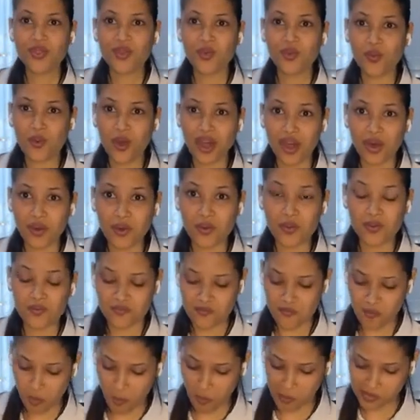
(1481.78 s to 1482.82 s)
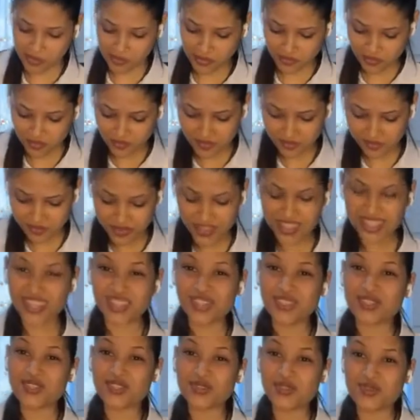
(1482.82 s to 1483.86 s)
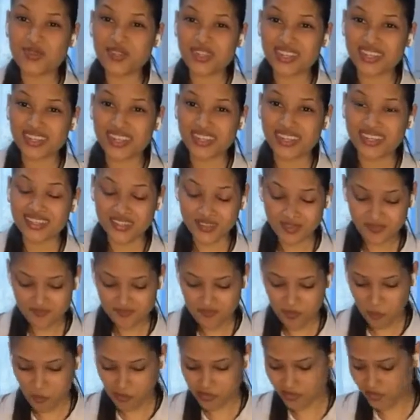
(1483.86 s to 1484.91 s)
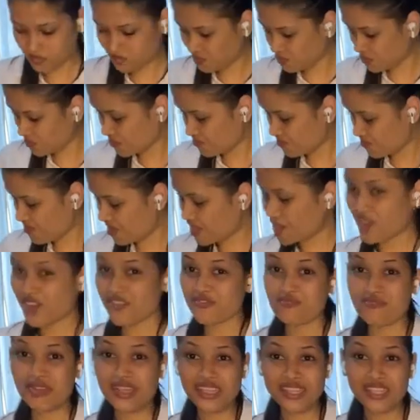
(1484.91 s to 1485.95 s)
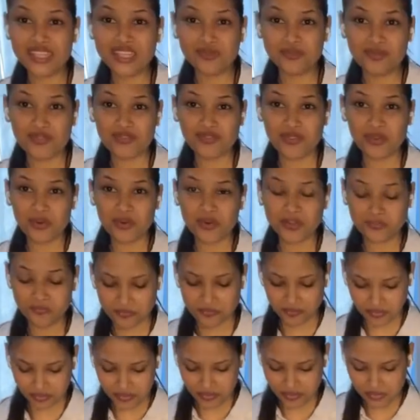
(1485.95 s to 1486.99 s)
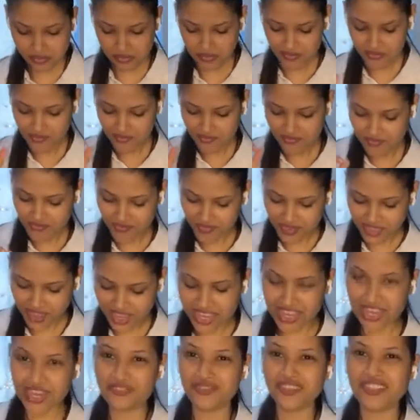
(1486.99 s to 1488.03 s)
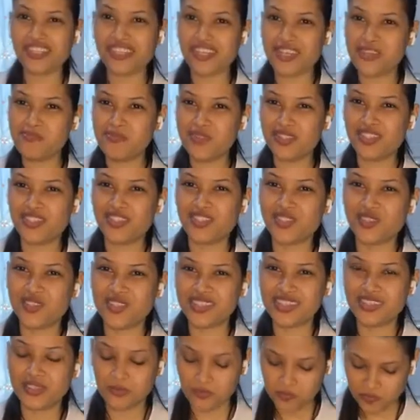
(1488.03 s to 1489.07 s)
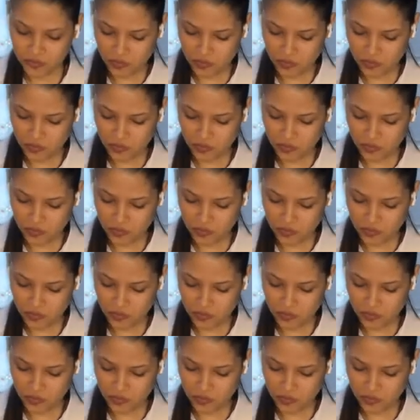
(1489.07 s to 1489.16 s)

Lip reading: Wow. That's so good, guys. Now, I've made this before, and every time it just